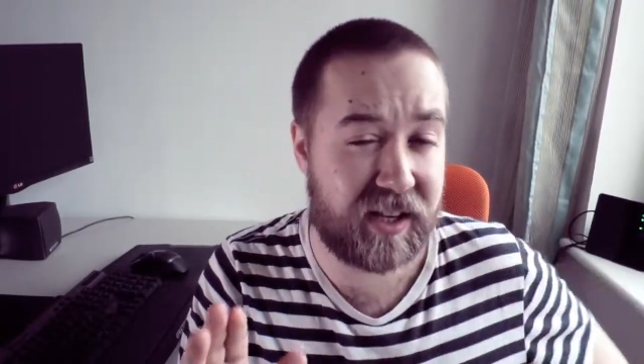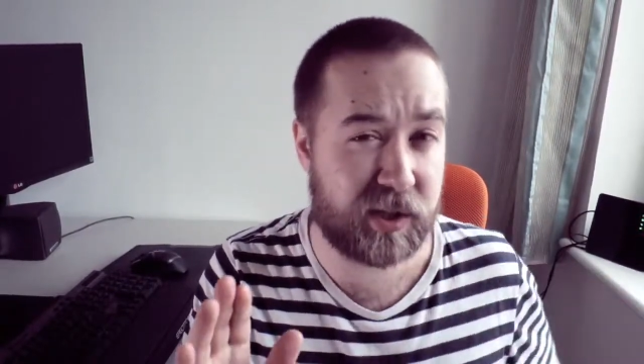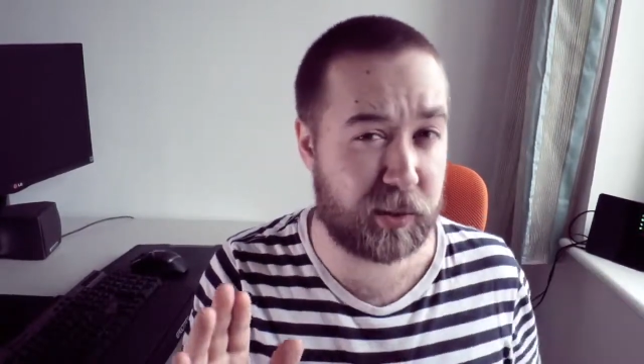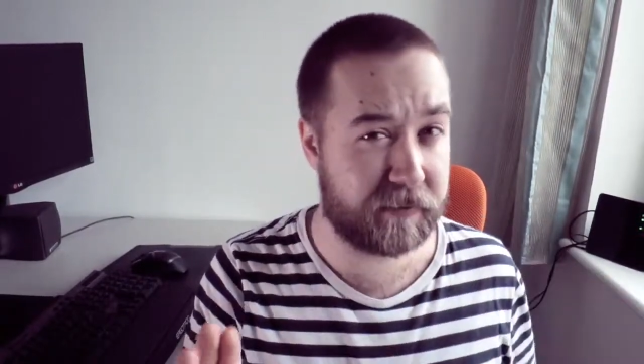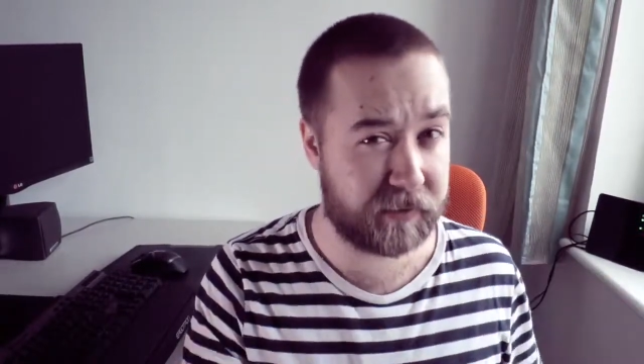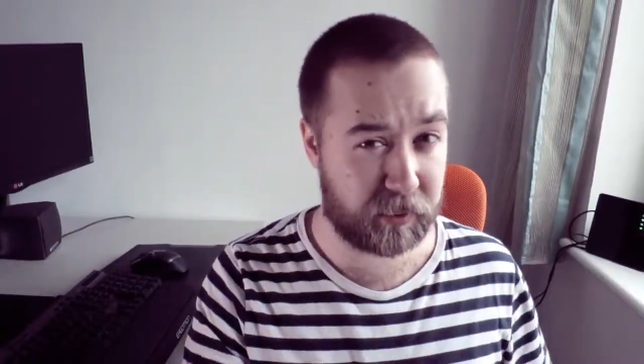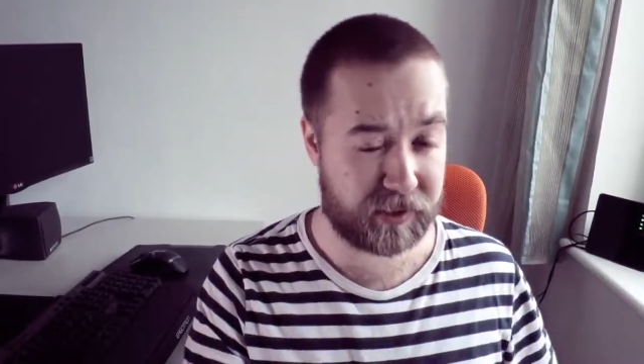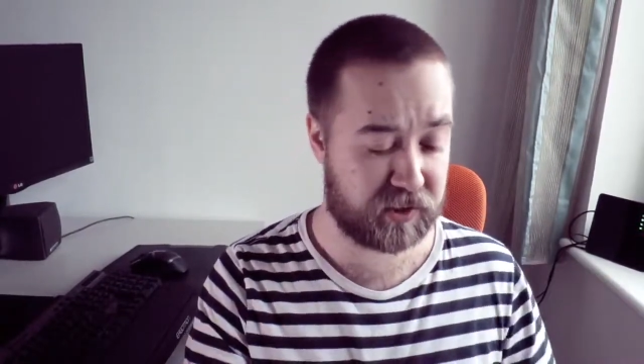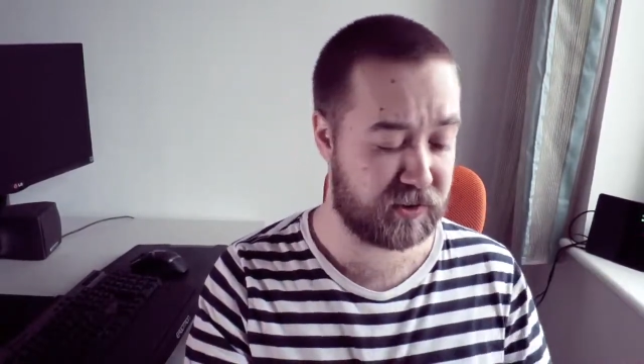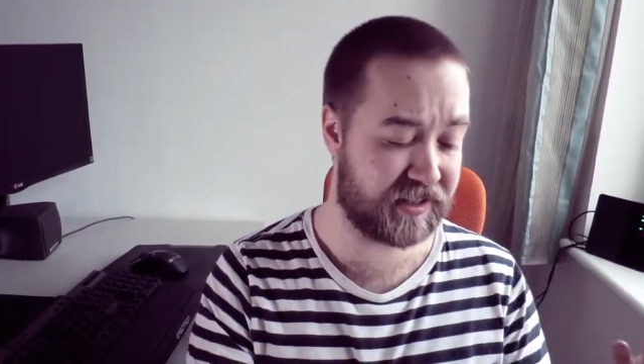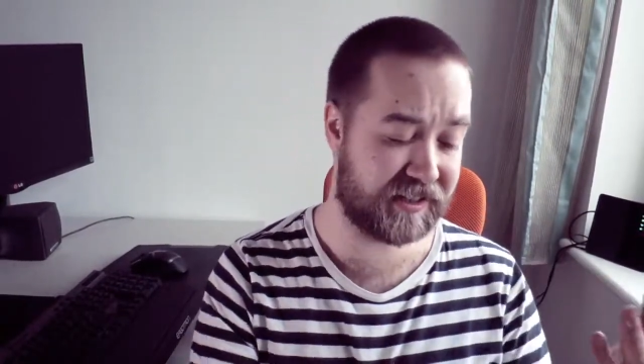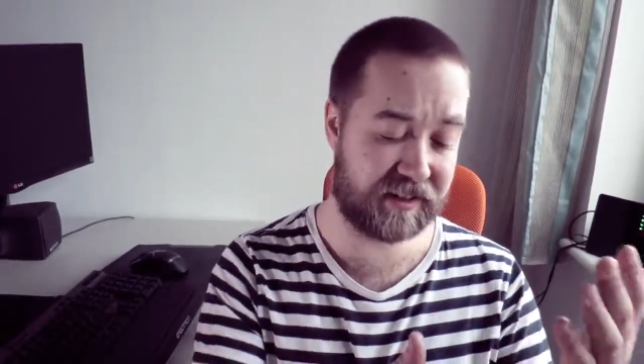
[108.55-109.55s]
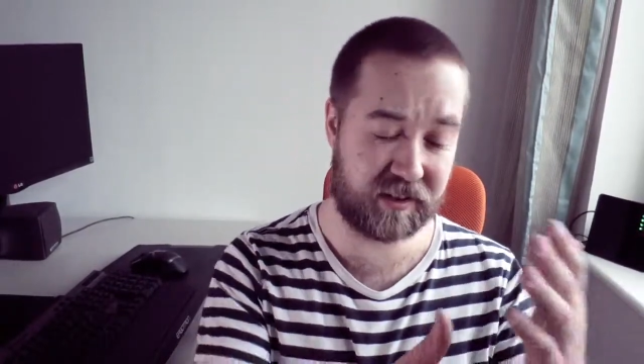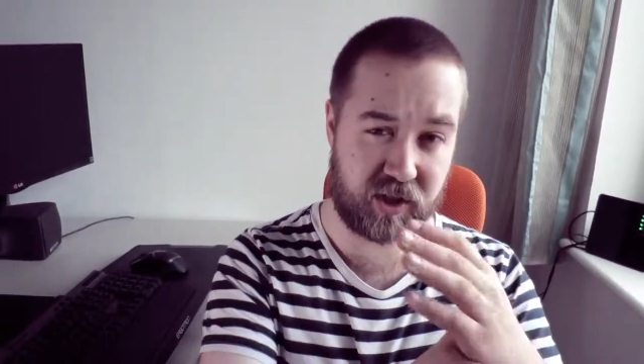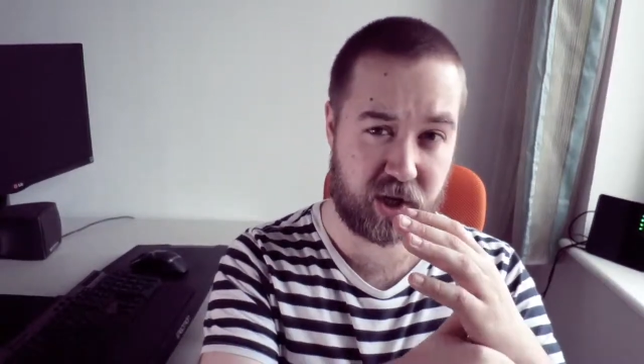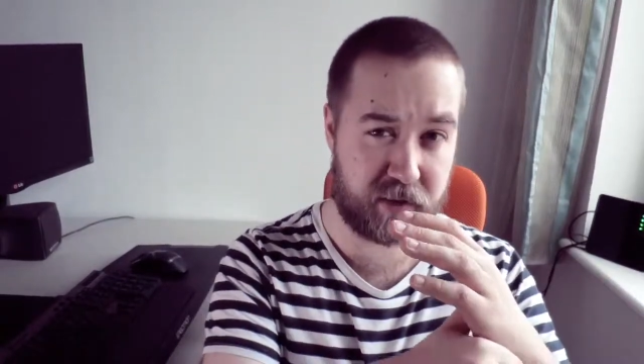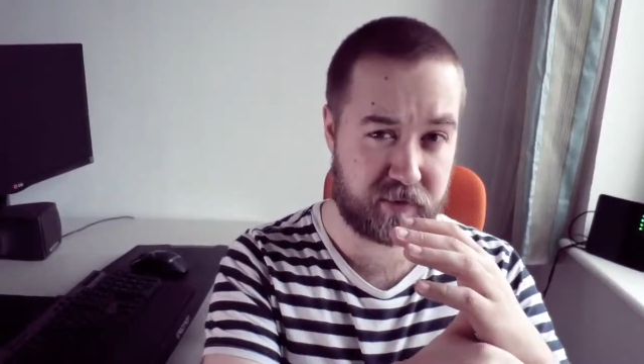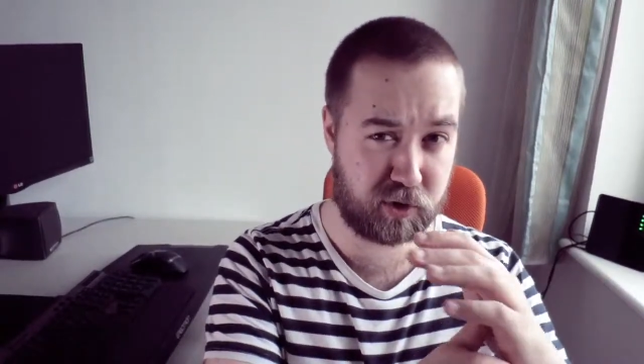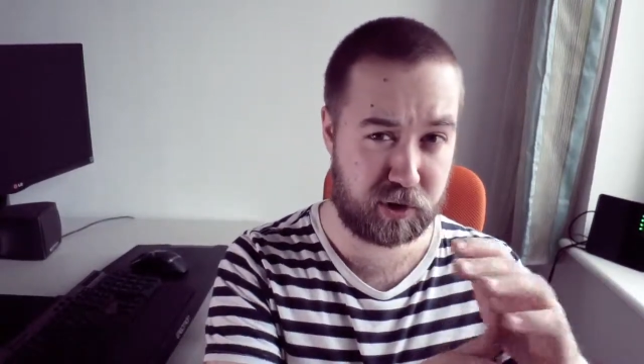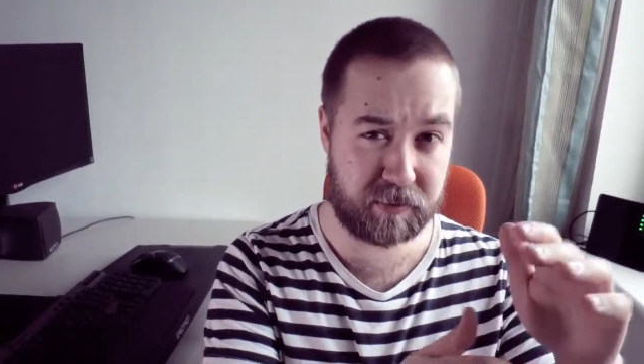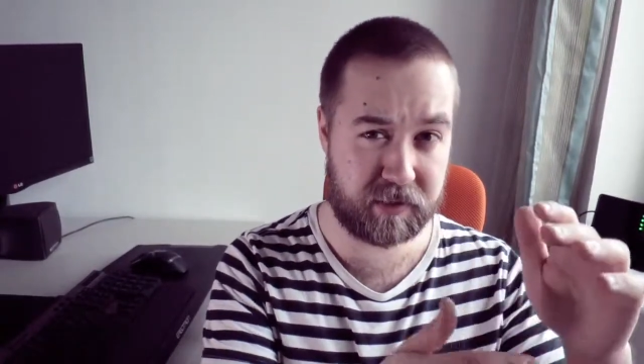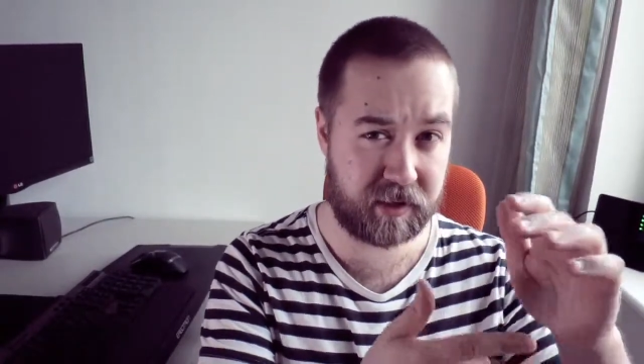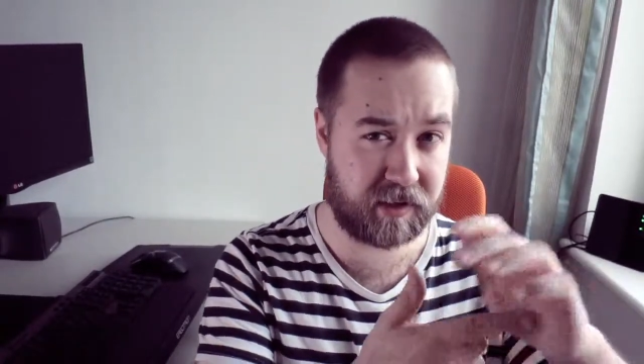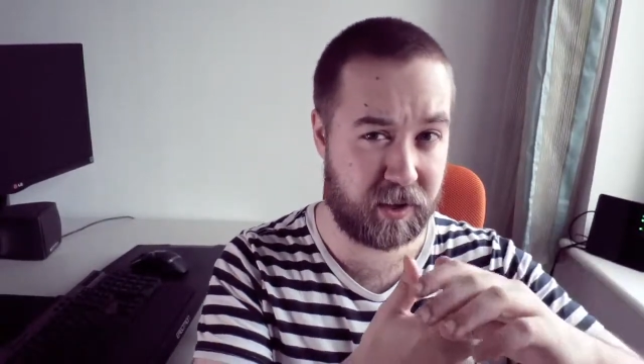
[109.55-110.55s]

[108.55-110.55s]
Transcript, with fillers: so if you're interested in JavaScript,